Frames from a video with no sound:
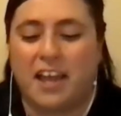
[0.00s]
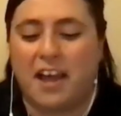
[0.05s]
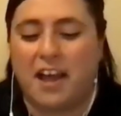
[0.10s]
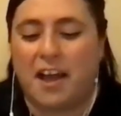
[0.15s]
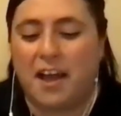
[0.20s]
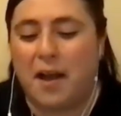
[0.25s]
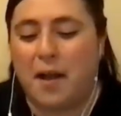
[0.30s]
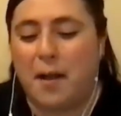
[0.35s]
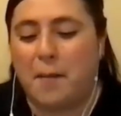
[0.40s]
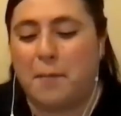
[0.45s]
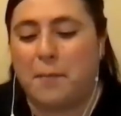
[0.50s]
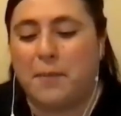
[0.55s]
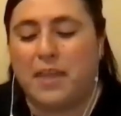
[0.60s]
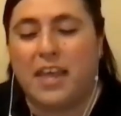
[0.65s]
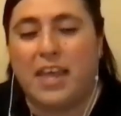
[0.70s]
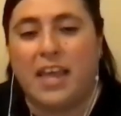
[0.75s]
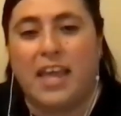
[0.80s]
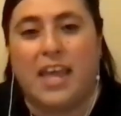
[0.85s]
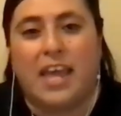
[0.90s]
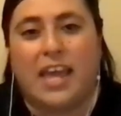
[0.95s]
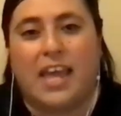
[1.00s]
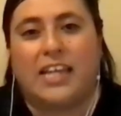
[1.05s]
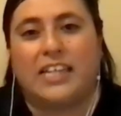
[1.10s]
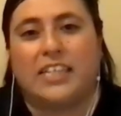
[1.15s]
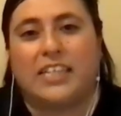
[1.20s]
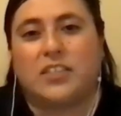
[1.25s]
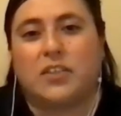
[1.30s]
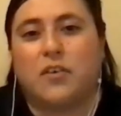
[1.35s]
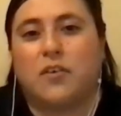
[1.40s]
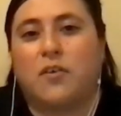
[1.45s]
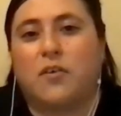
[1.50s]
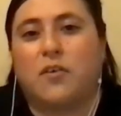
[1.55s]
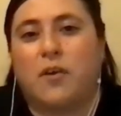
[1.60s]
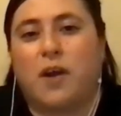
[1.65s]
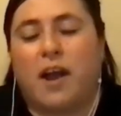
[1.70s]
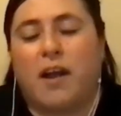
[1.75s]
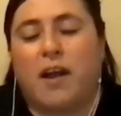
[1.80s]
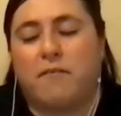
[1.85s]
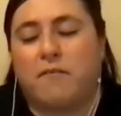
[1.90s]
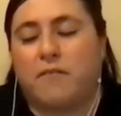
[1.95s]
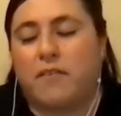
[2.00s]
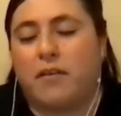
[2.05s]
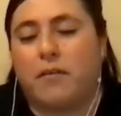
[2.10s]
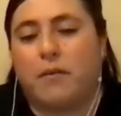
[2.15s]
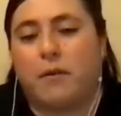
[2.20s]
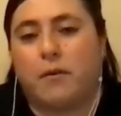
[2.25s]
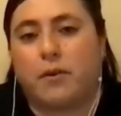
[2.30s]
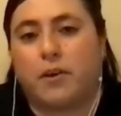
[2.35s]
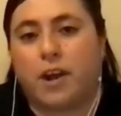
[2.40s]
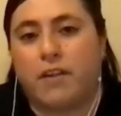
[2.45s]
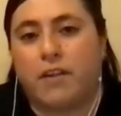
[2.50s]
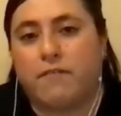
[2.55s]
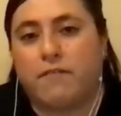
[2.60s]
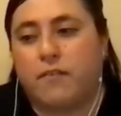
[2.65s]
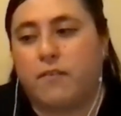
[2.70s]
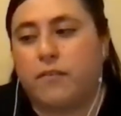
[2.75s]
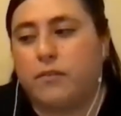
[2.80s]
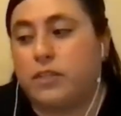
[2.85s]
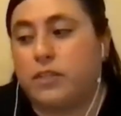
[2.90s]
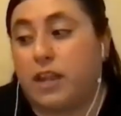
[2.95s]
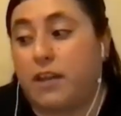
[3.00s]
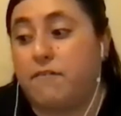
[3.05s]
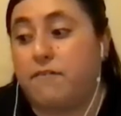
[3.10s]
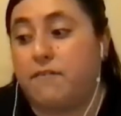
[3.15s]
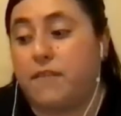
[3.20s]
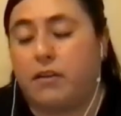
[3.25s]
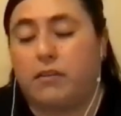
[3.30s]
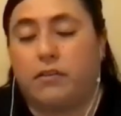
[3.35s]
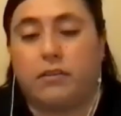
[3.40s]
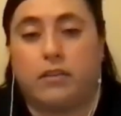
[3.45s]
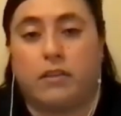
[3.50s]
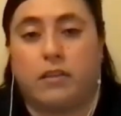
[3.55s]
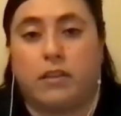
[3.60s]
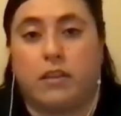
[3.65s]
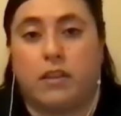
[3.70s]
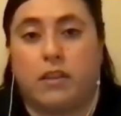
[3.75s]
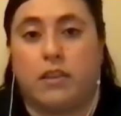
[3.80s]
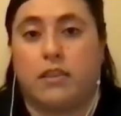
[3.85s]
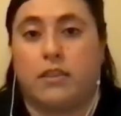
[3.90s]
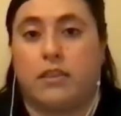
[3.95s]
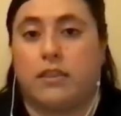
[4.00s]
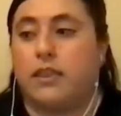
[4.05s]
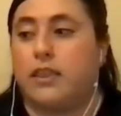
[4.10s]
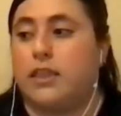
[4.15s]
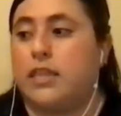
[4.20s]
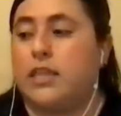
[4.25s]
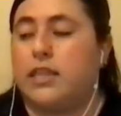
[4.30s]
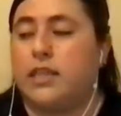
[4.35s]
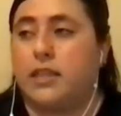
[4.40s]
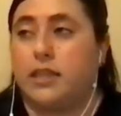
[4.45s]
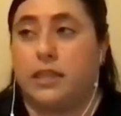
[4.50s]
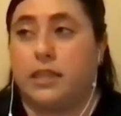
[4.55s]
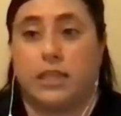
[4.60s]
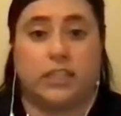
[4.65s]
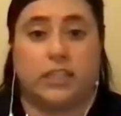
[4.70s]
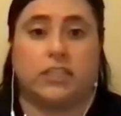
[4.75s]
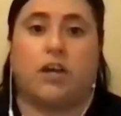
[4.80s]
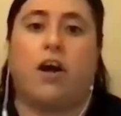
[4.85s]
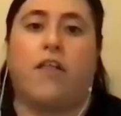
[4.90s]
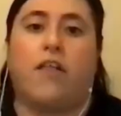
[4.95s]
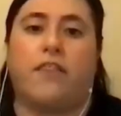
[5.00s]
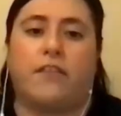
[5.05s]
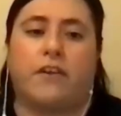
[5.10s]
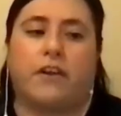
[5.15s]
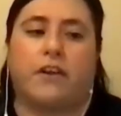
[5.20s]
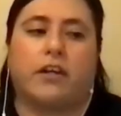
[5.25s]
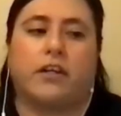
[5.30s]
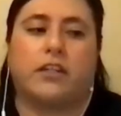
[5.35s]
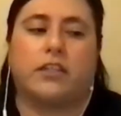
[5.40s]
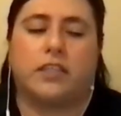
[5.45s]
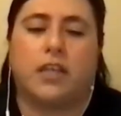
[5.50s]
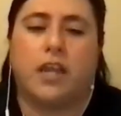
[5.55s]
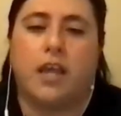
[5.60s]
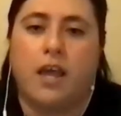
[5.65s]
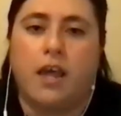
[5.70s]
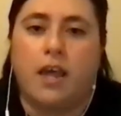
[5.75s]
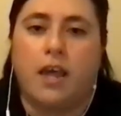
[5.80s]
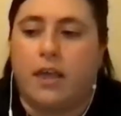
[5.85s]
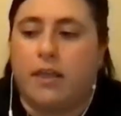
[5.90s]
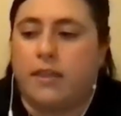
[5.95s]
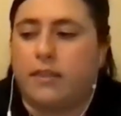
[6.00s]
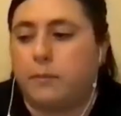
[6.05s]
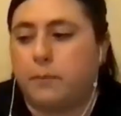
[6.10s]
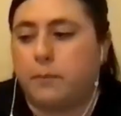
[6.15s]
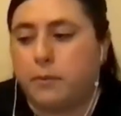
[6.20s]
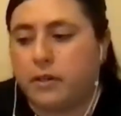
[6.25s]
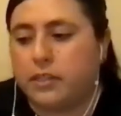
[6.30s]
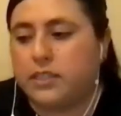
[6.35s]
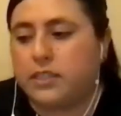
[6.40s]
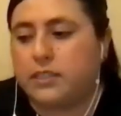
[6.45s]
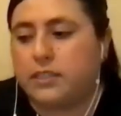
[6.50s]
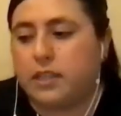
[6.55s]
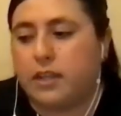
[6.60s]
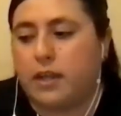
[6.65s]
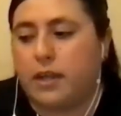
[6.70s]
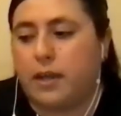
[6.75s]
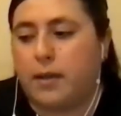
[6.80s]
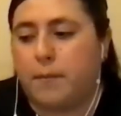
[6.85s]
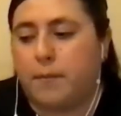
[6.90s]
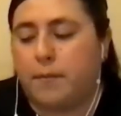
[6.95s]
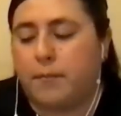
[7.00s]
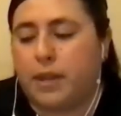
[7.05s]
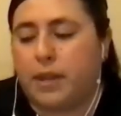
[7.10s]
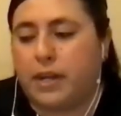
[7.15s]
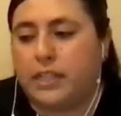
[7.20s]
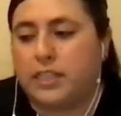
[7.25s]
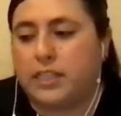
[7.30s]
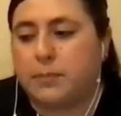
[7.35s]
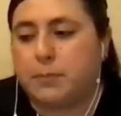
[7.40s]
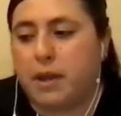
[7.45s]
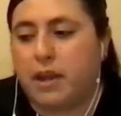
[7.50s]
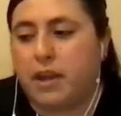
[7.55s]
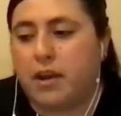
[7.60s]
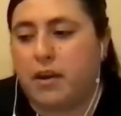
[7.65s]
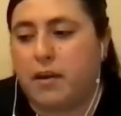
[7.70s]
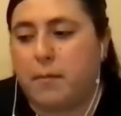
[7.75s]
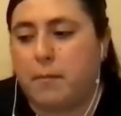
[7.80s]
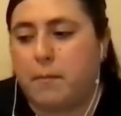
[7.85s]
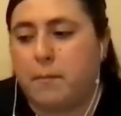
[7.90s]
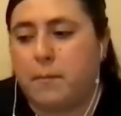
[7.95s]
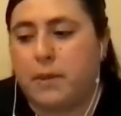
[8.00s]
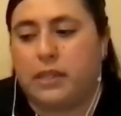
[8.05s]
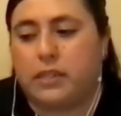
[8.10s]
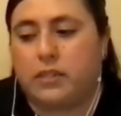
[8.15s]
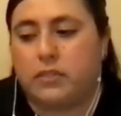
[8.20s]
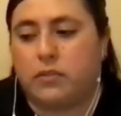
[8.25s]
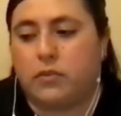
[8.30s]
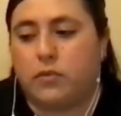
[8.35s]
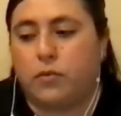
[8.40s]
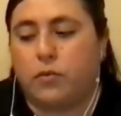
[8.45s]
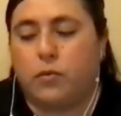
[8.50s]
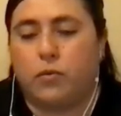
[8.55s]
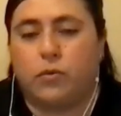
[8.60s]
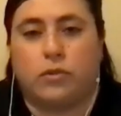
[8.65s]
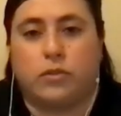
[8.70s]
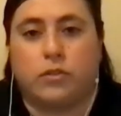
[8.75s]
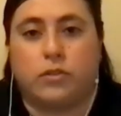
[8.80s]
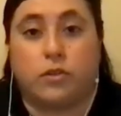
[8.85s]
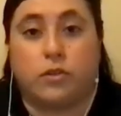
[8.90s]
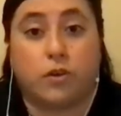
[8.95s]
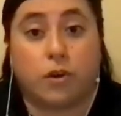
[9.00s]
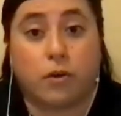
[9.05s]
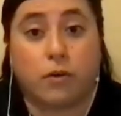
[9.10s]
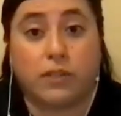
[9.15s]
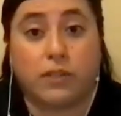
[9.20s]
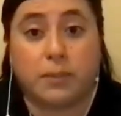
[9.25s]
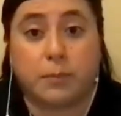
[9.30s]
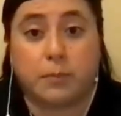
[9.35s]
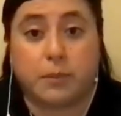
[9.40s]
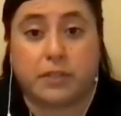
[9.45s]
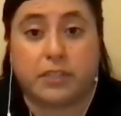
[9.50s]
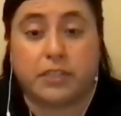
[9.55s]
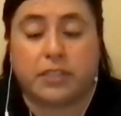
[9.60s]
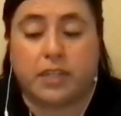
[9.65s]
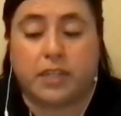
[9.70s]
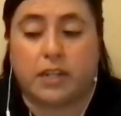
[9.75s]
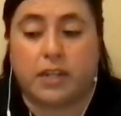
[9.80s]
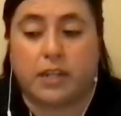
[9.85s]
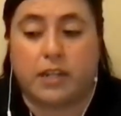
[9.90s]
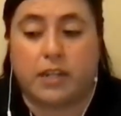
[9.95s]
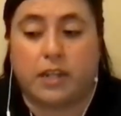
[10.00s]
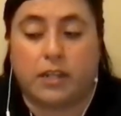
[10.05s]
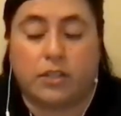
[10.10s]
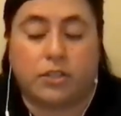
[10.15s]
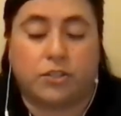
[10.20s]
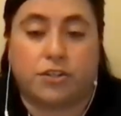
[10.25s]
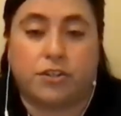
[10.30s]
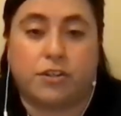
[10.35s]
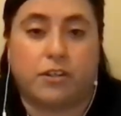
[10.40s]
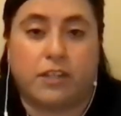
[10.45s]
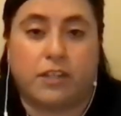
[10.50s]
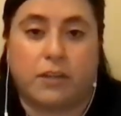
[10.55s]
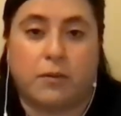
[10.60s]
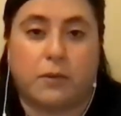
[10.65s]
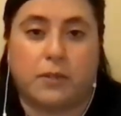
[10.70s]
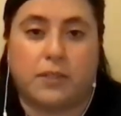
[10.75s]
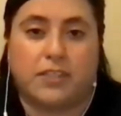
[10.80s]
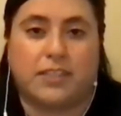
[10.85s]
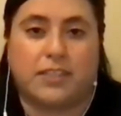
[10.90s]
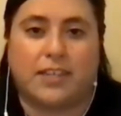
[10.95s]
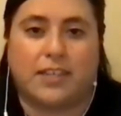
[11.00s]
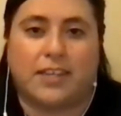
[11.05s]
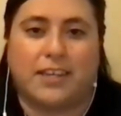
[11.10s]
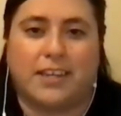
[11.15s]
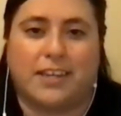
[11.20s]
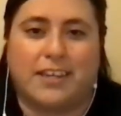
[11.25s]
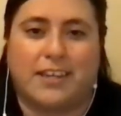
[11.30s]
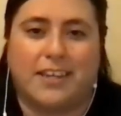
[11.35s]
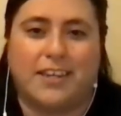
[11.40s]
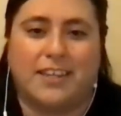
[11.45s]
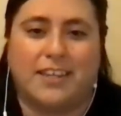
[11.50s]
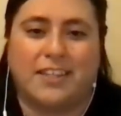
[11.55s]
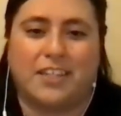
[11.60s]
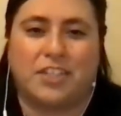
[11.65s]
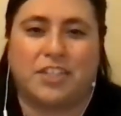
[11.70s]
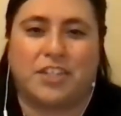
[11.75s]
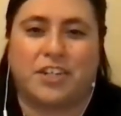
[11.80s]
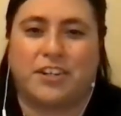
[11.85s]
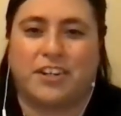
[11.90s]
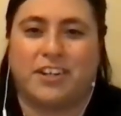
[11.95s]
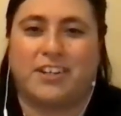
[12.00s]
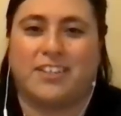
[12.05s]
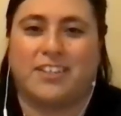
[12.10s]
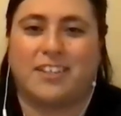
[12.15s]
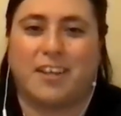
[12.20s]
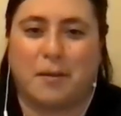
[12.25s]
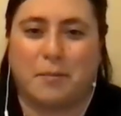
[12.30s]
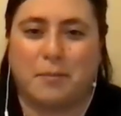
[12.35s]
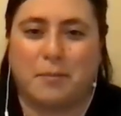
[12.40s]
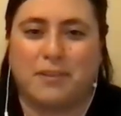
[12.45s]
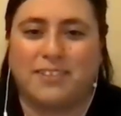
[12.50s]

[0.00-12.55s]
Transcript: Um, and so I'm forever grateful to have found these authors, the books that inspire me to grow as a person, and journaling was like the cherry on top.